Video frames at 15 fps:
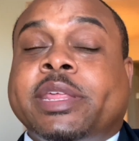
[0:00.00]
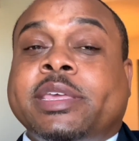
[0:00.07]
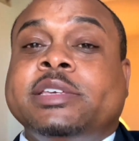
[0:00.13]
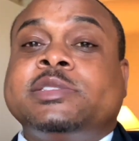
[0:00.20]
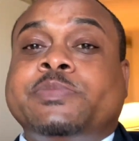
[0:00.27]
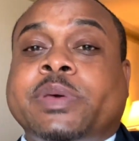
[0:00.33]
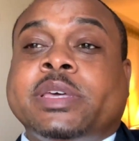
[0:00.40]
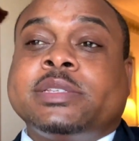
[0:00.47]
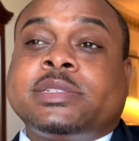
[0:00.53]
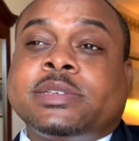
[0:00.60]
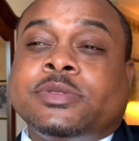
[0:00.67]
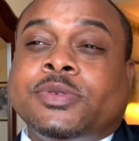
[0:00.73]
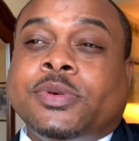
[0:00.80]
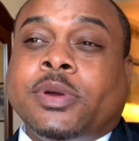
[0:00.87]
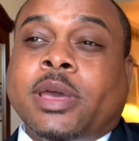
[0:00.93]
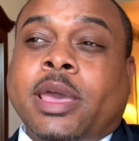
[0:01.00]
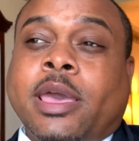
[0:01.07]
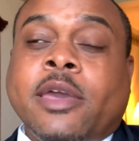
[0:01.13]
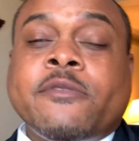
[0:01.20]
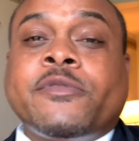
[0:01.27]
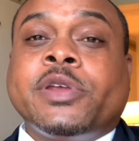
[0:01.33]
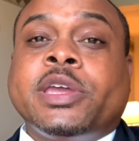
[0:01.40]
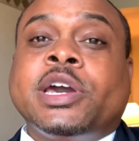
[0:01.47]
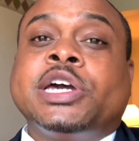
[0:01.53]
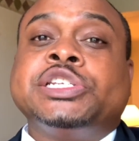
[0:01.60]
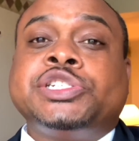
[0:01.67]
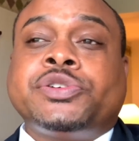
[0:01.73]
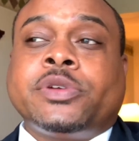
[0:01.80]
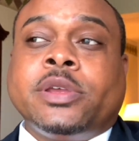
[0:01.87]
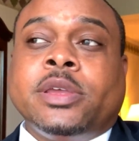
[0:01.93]
He's been to every
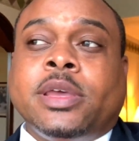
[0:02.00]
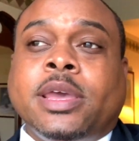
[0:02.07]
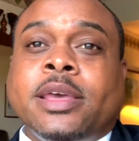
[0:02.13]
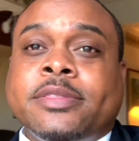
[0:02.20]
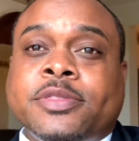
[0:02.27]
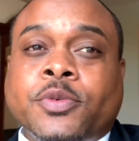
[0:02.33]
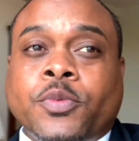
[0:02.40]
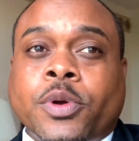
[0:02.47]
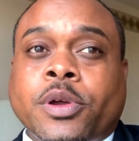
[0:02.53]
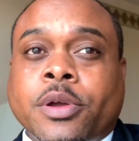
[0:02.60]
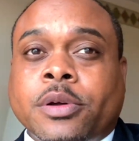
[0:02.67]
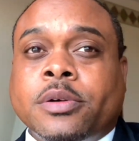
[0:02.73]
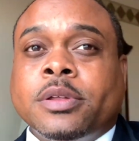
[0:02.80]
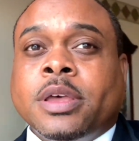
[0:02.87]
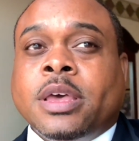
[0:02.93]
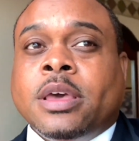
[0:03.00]
country in the world.